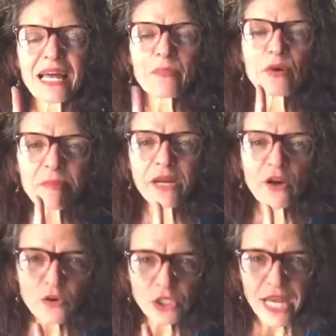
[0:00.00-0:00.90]
I put my
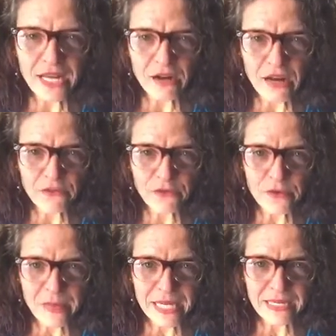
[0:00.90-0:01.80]
coach hat on for
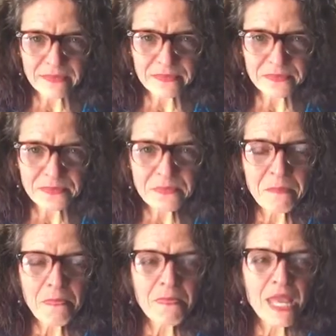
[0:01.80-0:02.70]
a minute.
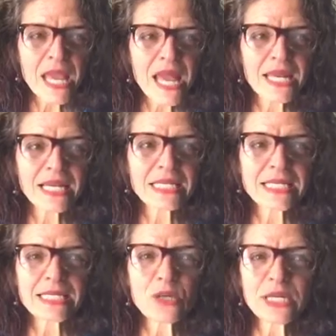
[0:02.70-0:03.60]
And I
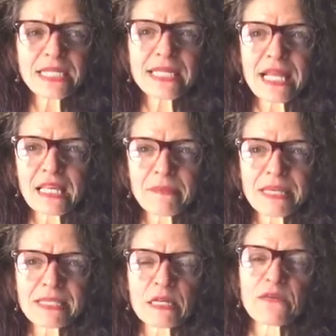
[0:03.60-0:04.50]
started telling
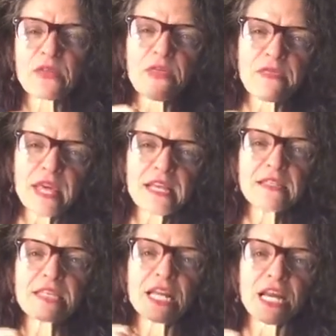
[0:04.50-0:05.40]
myself the
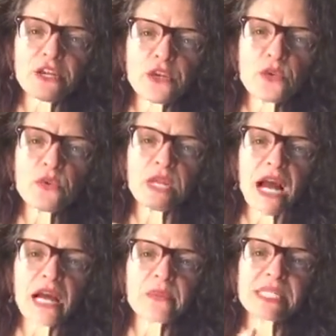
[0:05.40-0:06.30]
things that I knew that
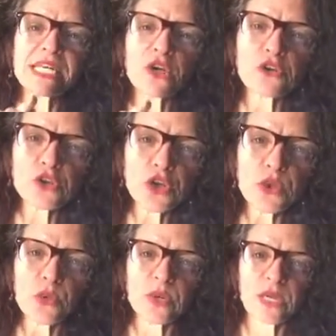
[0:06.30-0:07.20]
I would tell
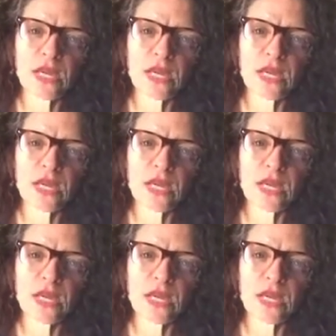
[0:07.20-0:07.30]
you